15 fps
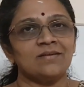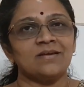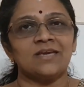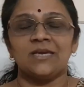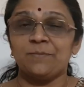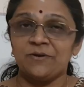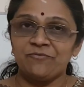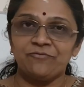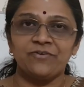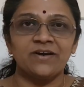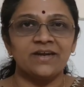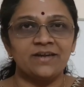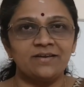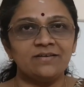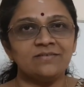Keeping
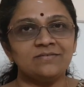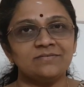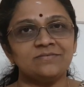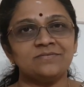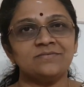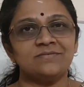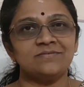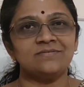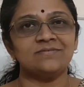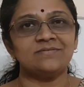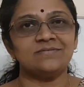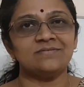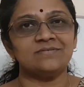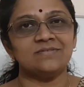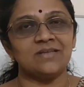fine?
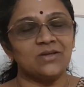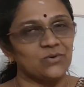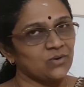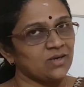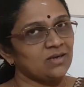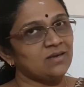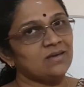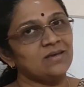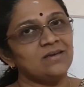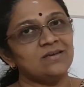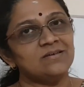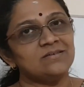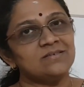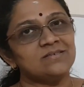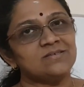Okay.
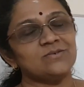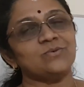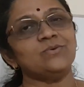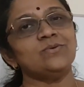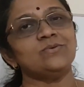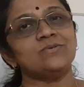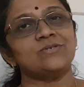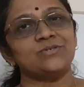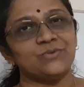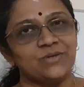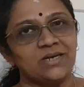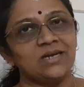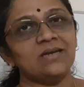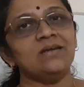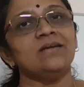So
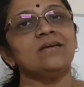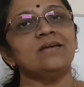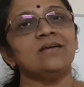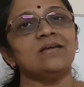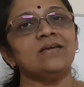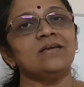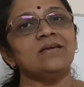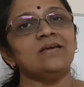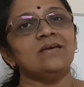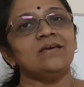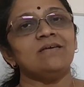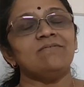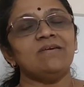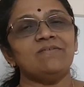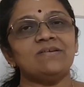today
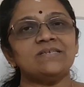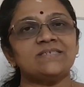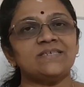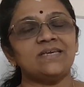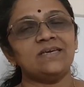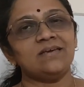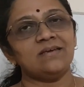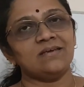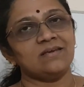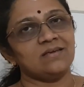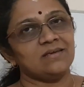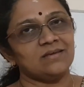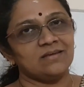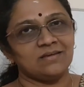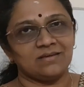we will see
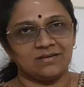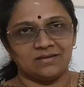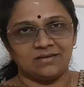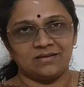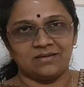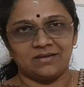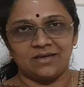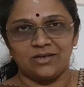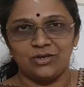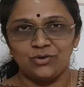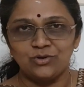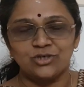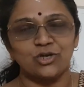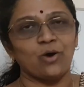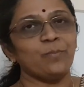a
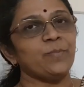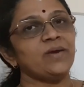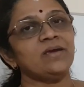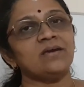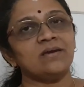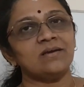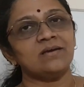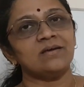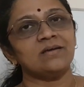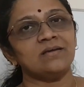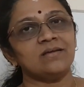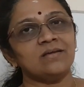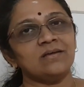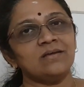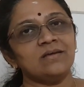new topic
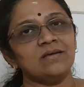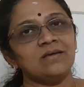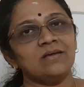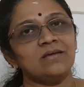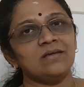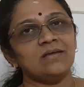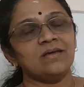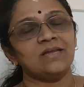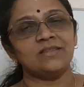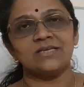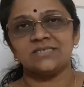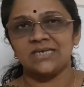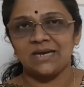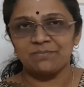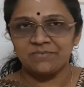in
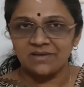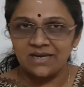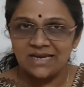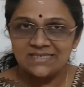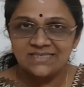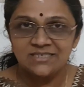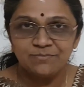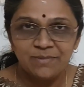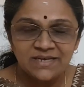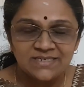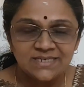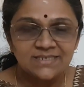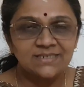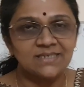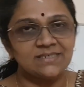the chapter acid,
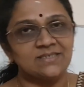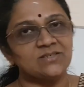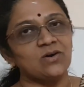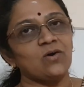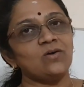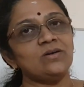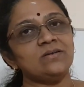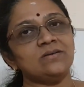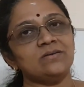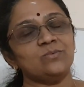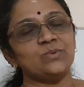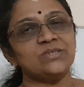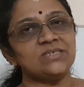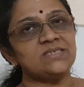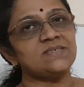bases and salt,
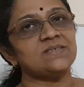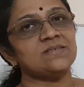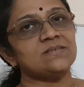which is